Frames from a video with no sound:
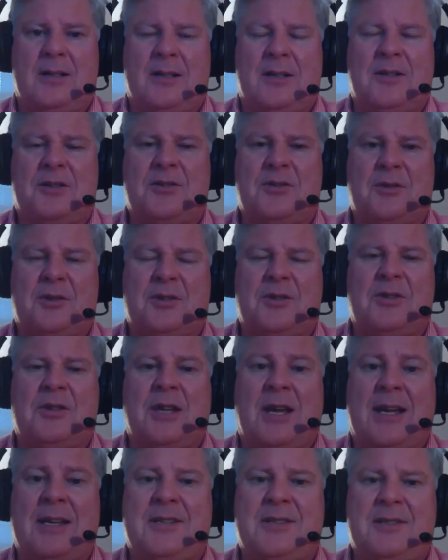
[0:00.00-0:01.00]
and so it's
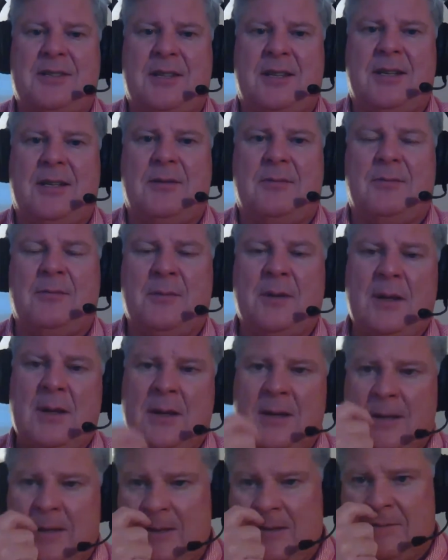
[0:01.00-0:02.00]
nice to get them
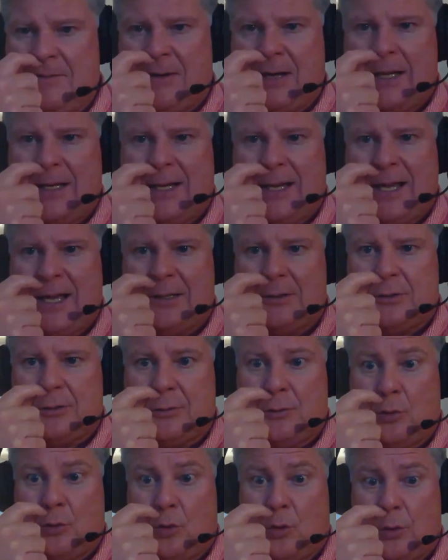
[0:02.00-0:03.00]
finally out
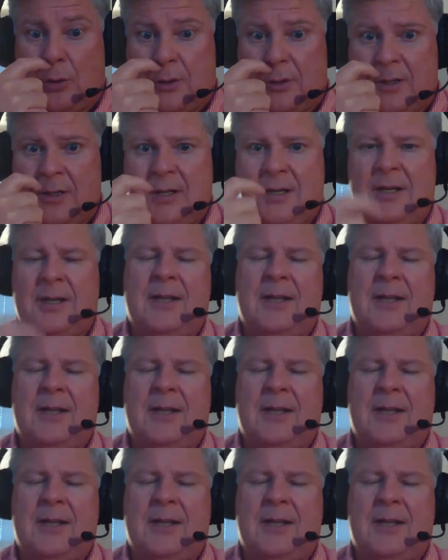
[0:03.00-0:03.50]
the door.